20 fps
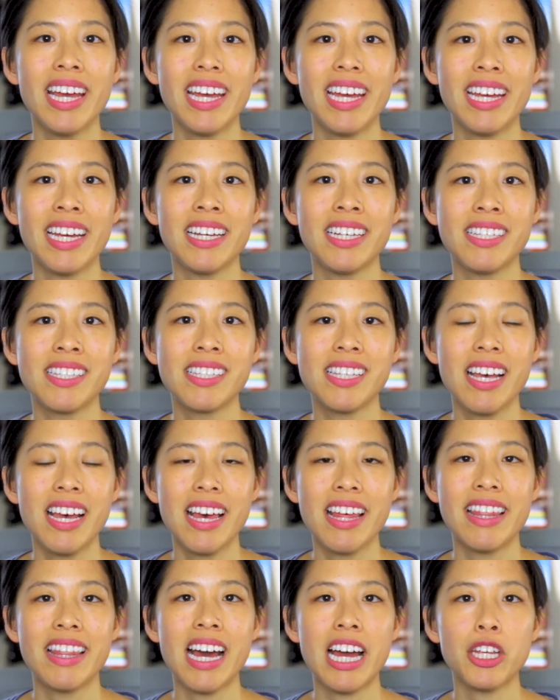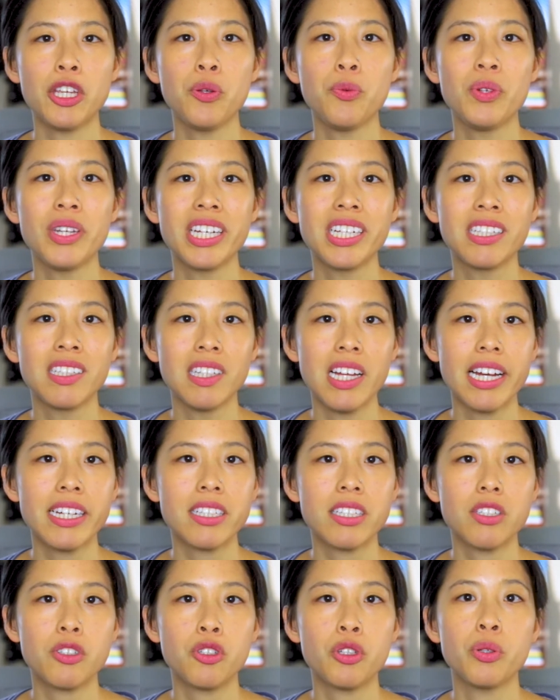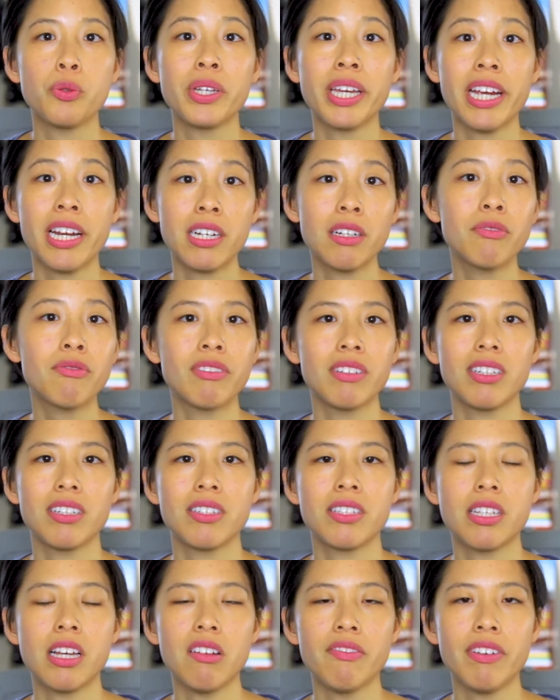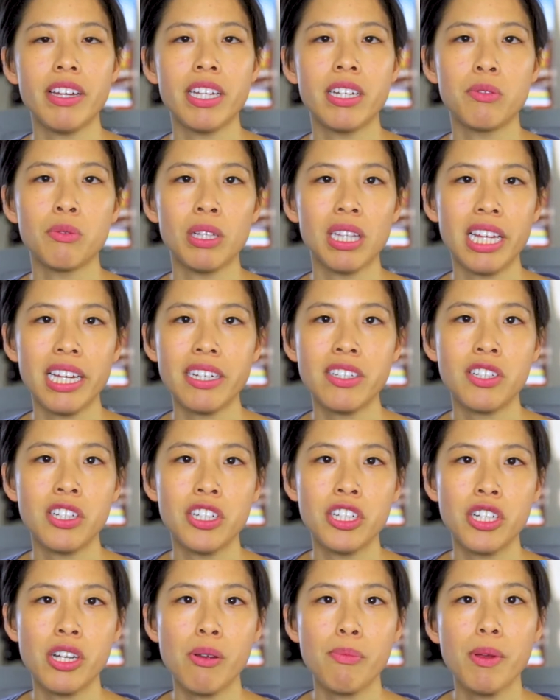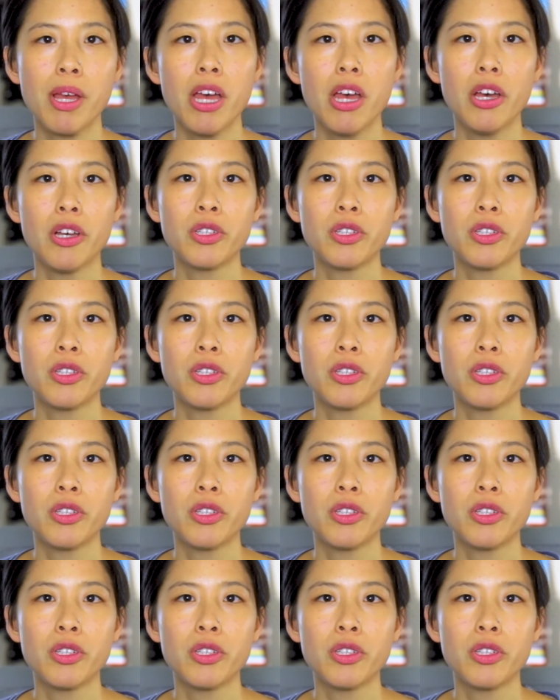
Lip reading: is that you neglect to care for yourself in a relationship.